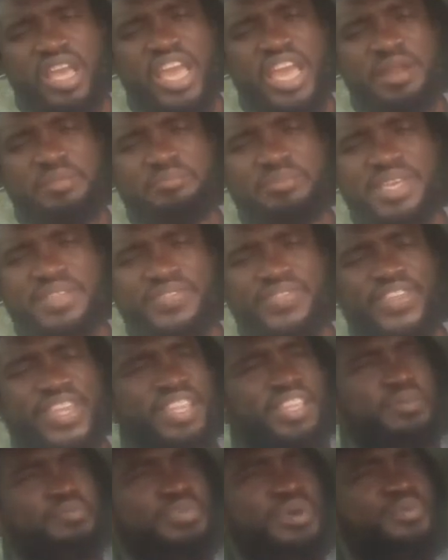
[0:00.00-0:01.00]
And
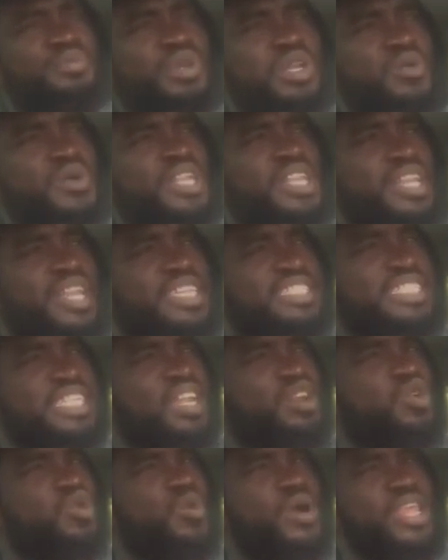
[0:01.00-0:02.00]
meeting the people when they are
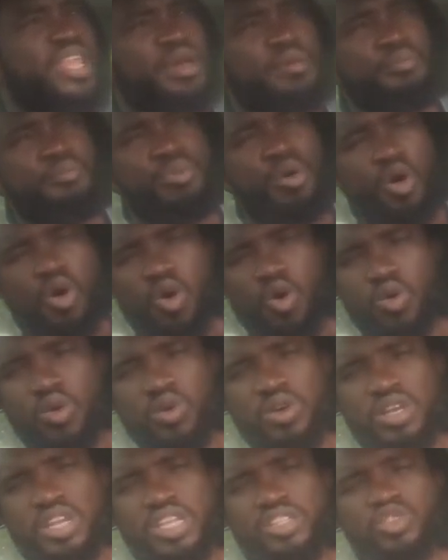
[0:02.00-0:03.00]
salon, where they
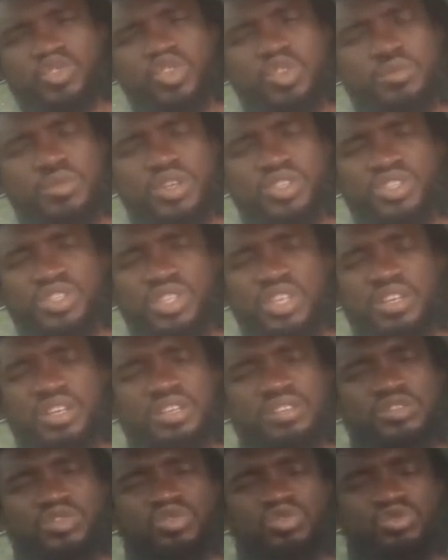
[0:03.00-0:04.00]
pour so much
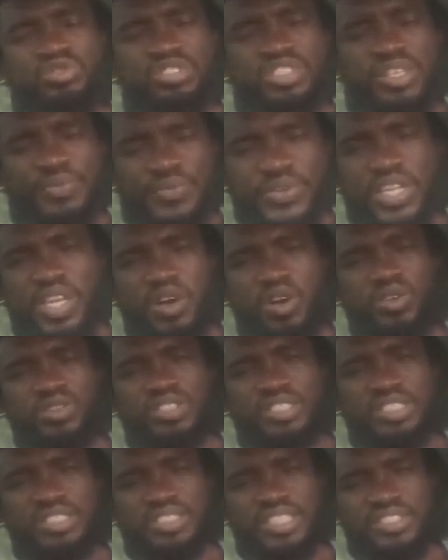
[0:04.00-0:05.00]

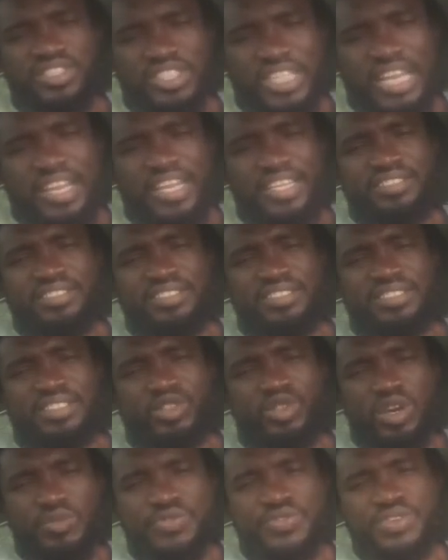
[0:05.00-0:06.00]
difficulties and challenges,
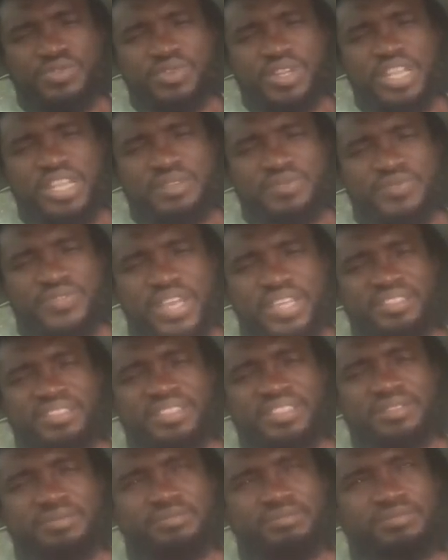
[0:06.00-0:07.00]
suffering within the
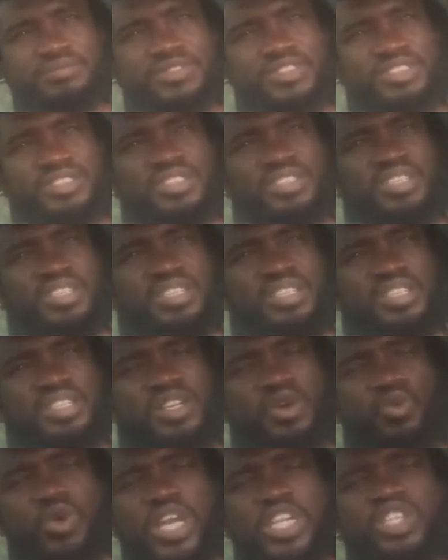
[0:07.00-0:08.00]
face,
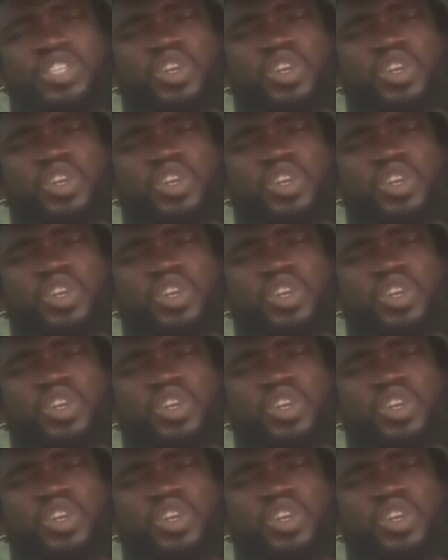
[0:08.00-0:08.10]
when